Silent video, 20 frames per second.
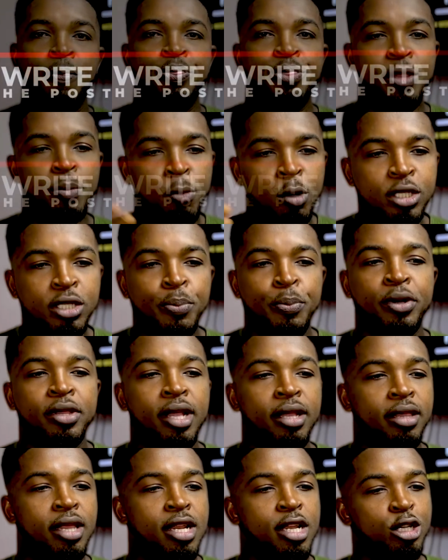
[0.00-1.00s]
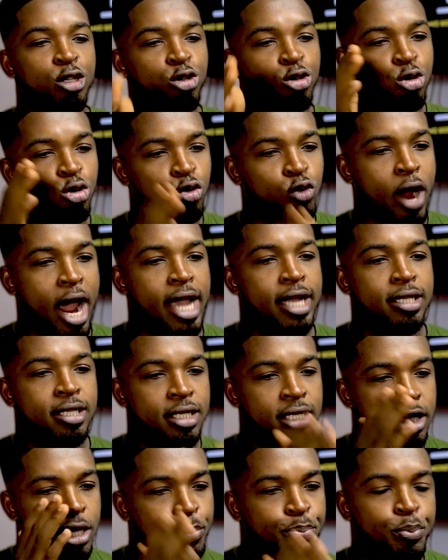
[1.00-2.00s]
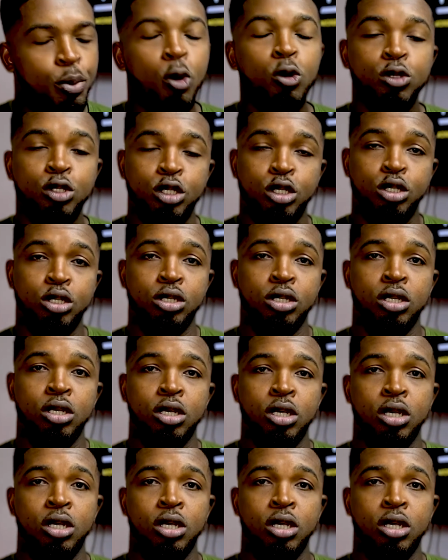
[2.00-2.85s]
the most important thing is to write the post.